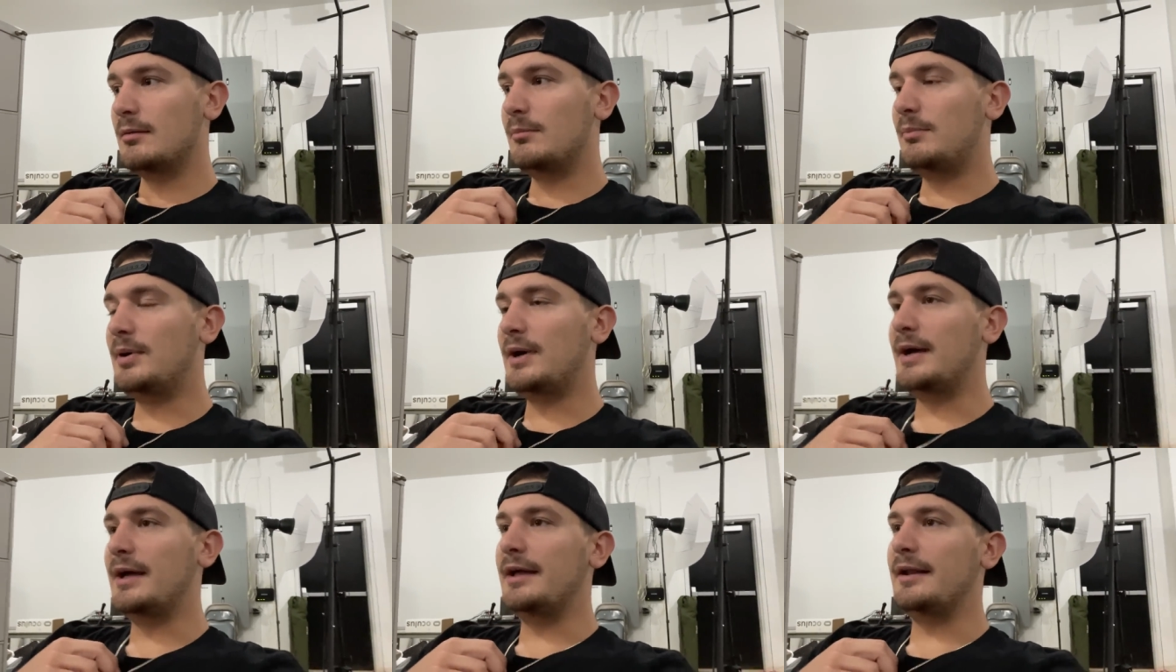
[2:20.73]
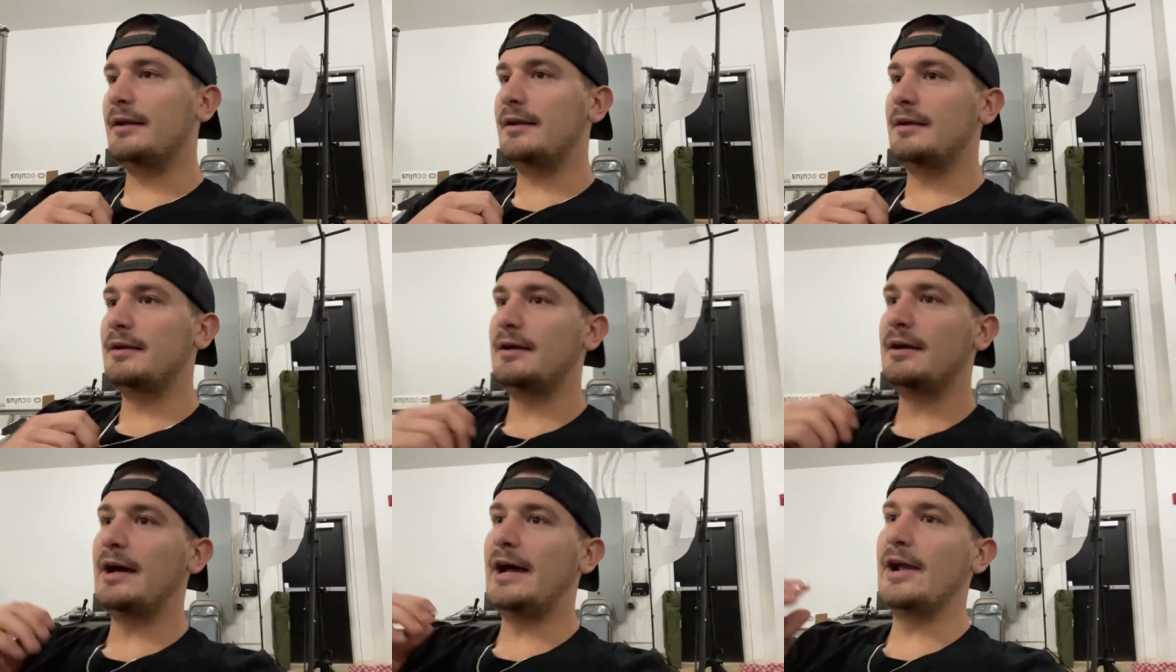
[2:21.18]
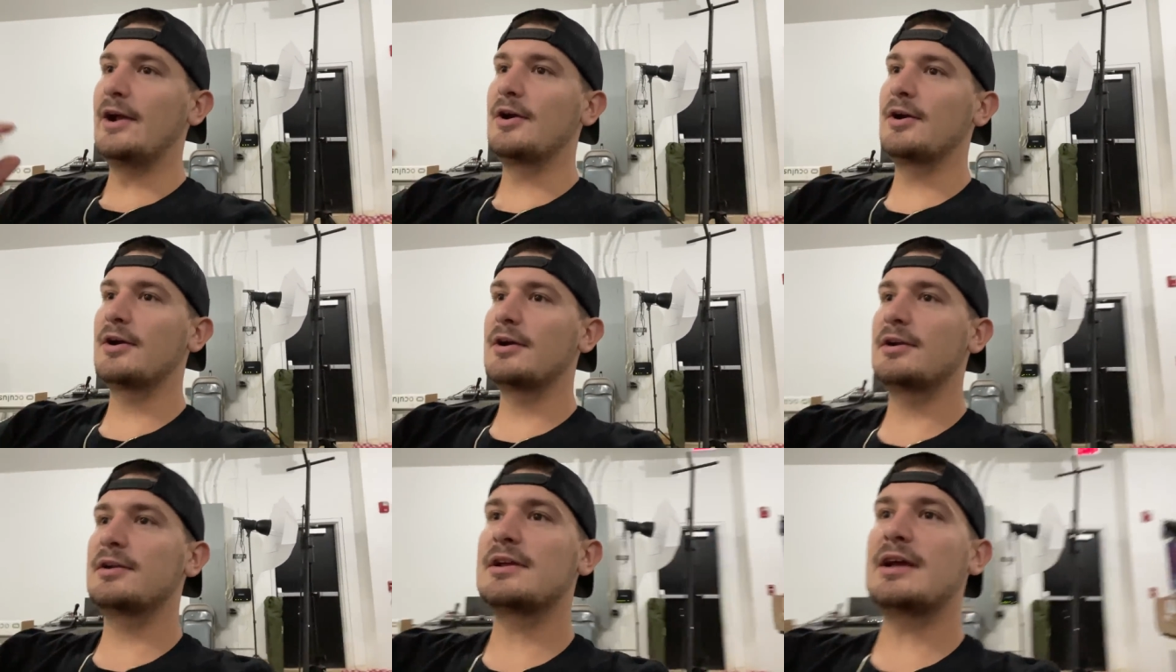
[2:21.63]
but I
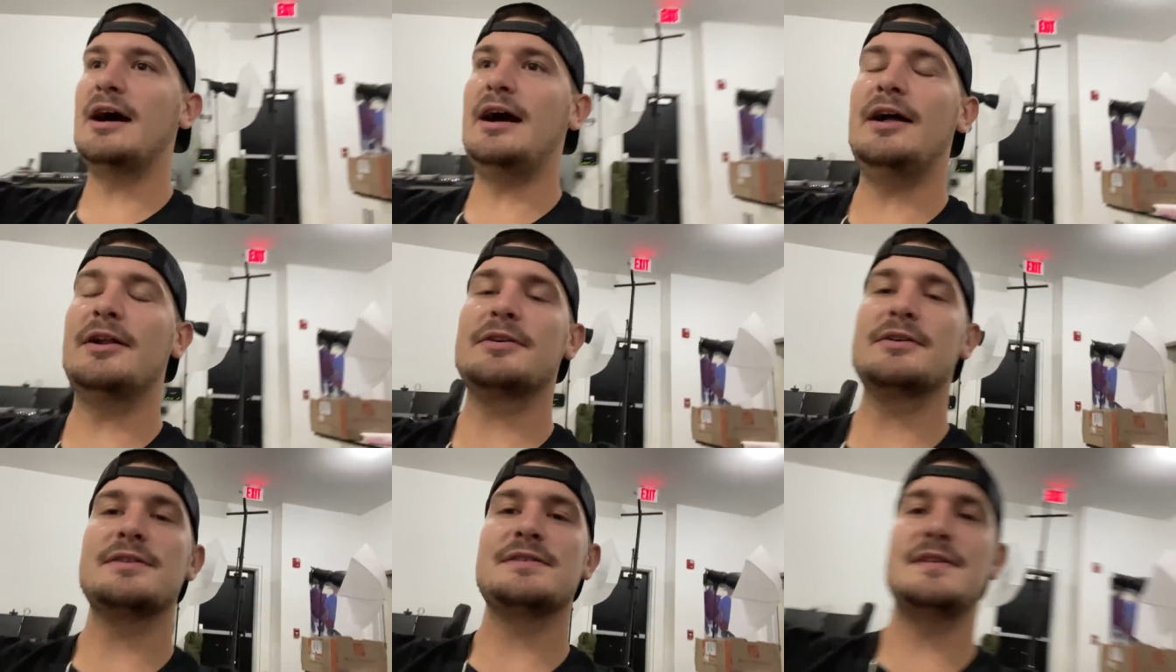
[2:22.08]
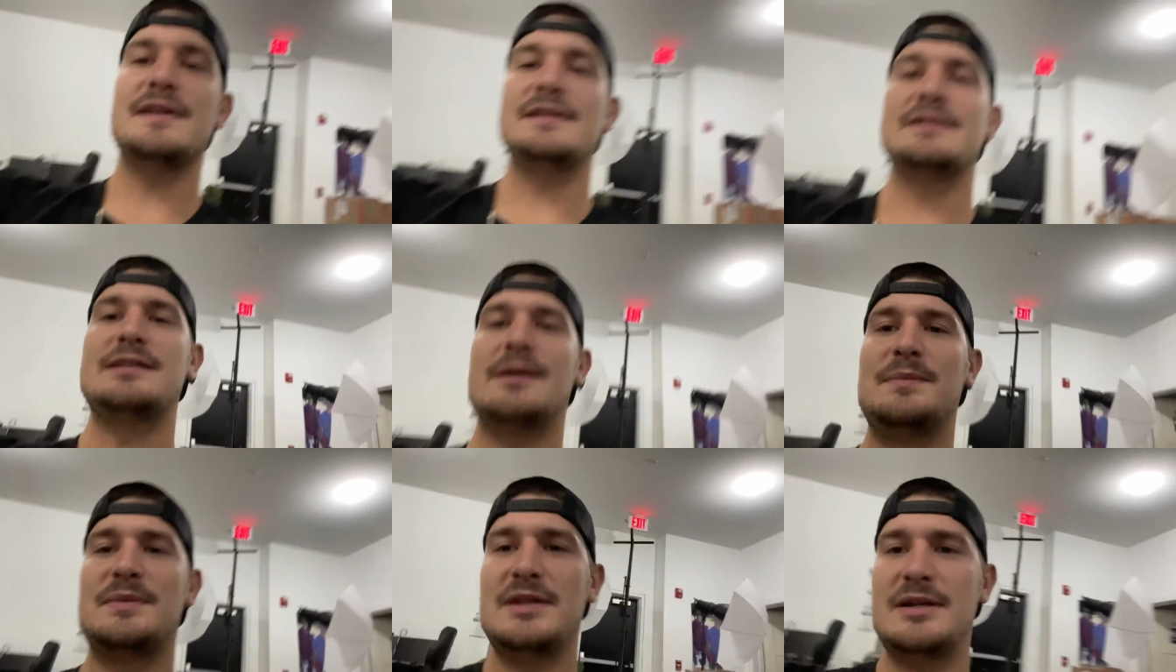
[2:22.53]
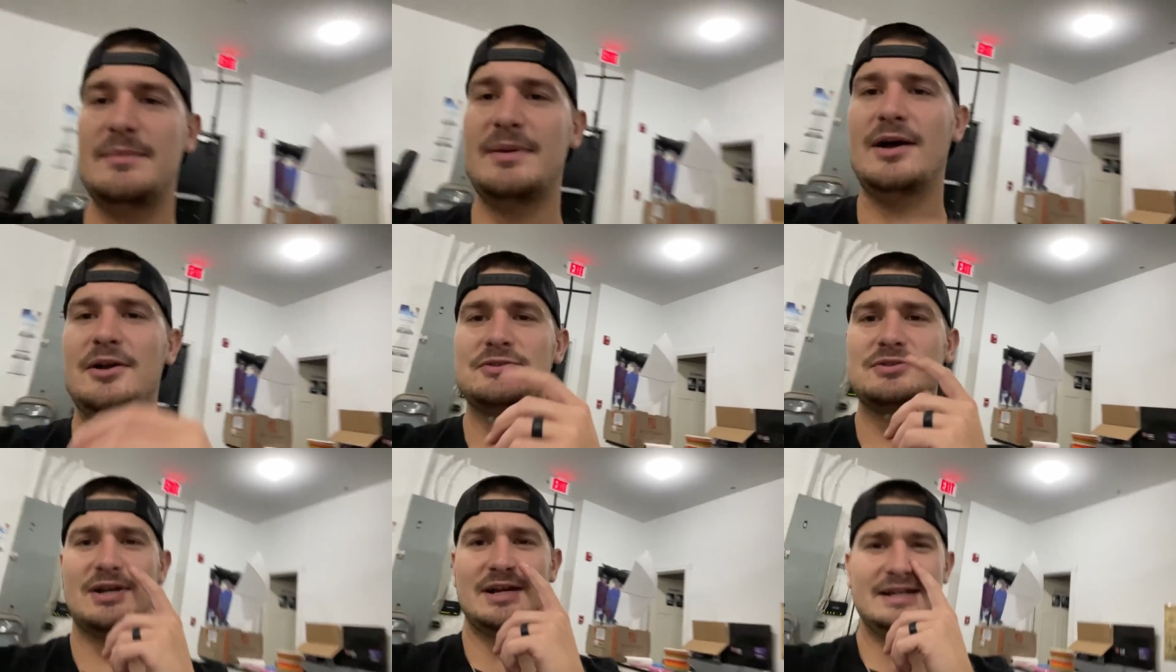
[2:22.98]
heard Konner say something
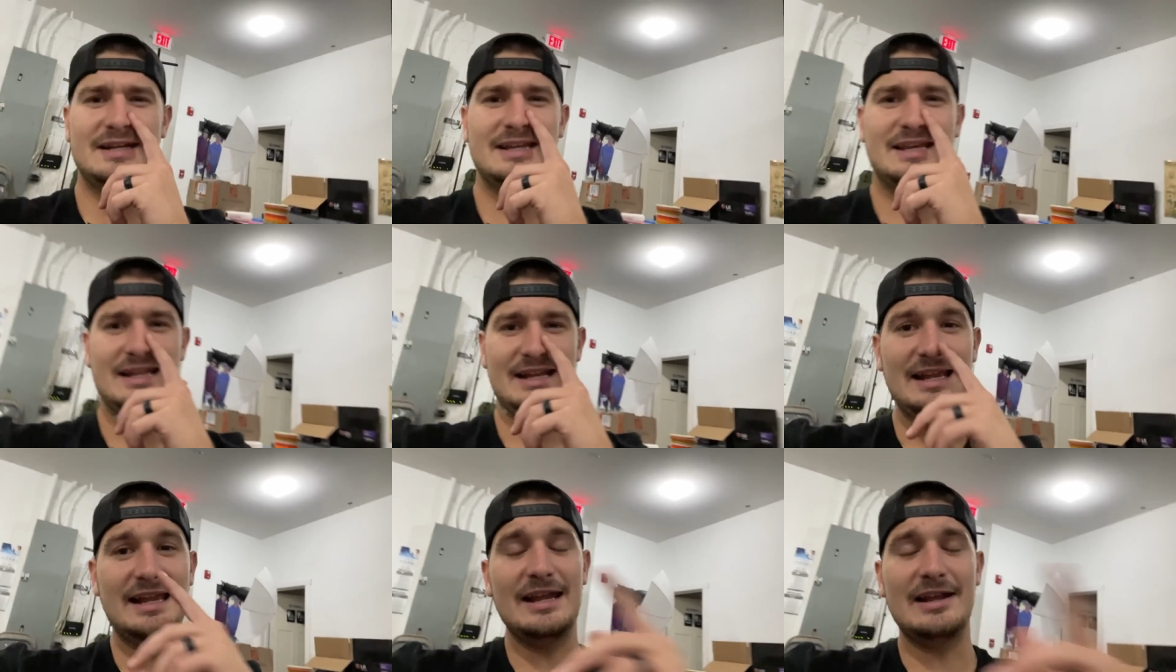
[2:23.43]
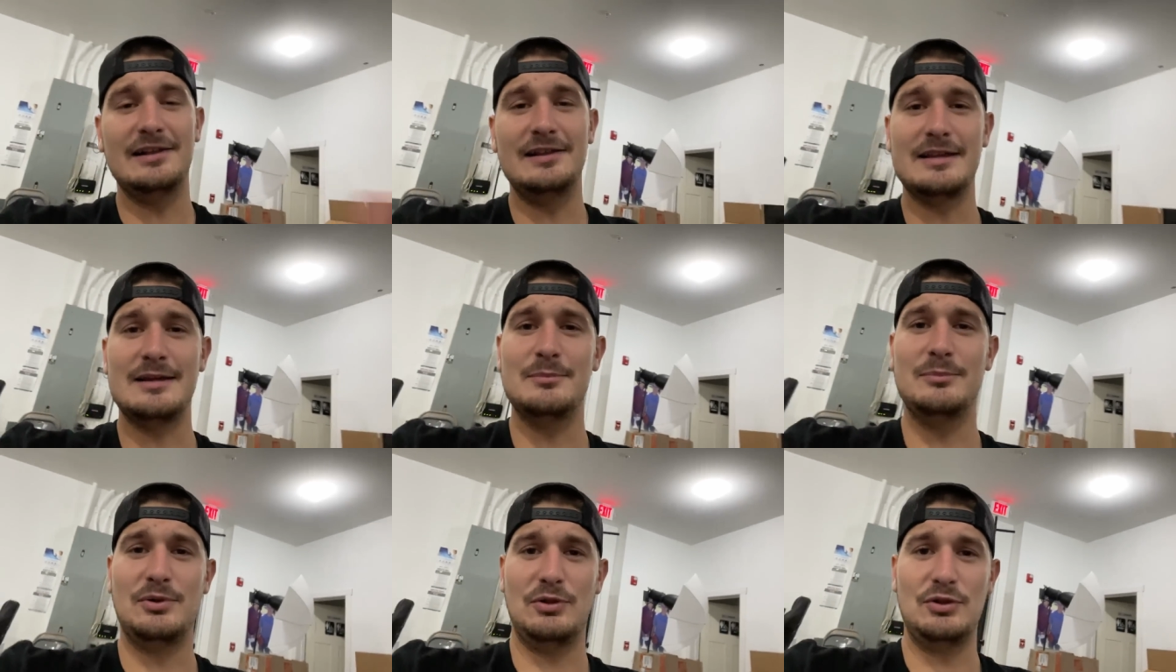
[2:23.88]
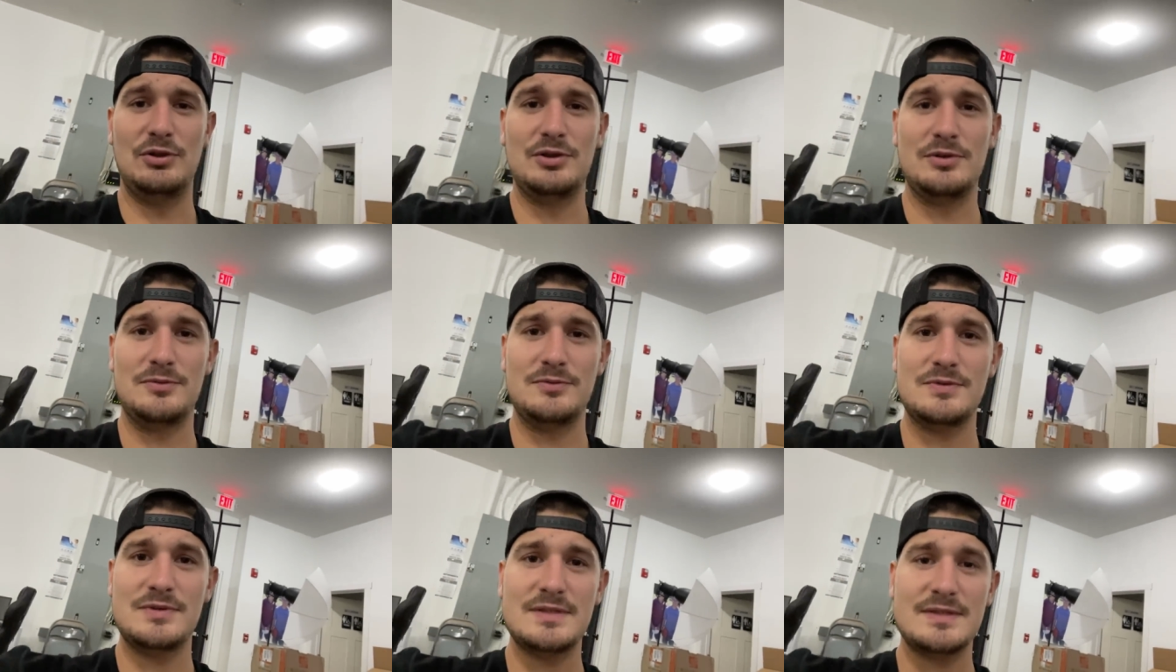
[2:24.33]
about trying to get helium
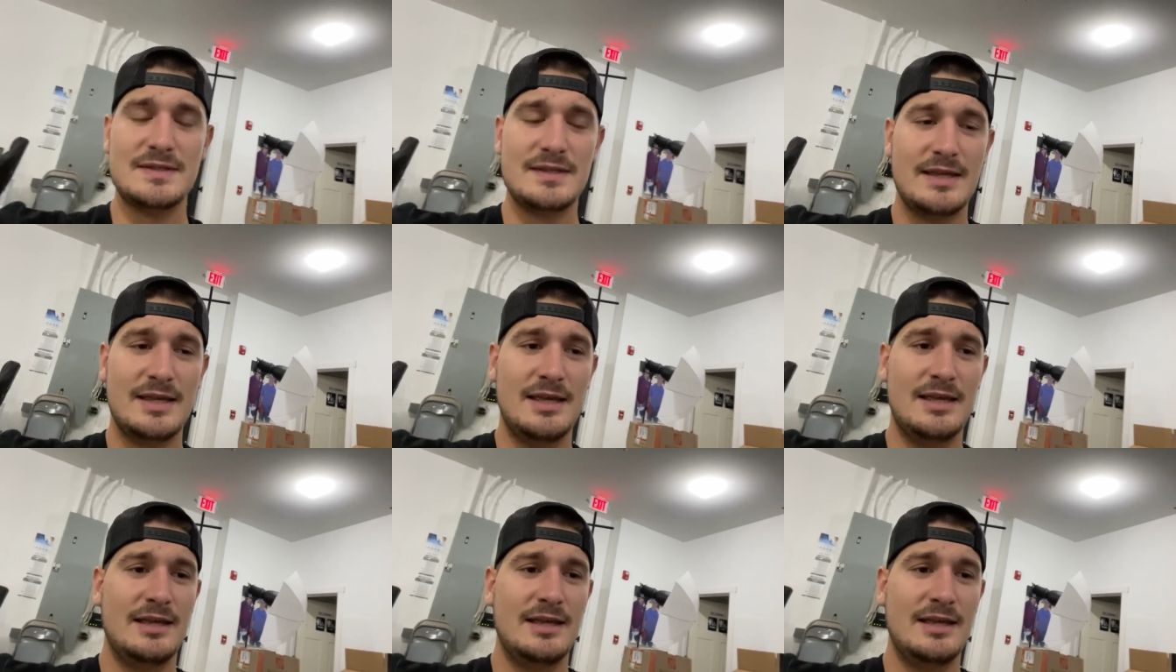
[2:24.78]
balloons.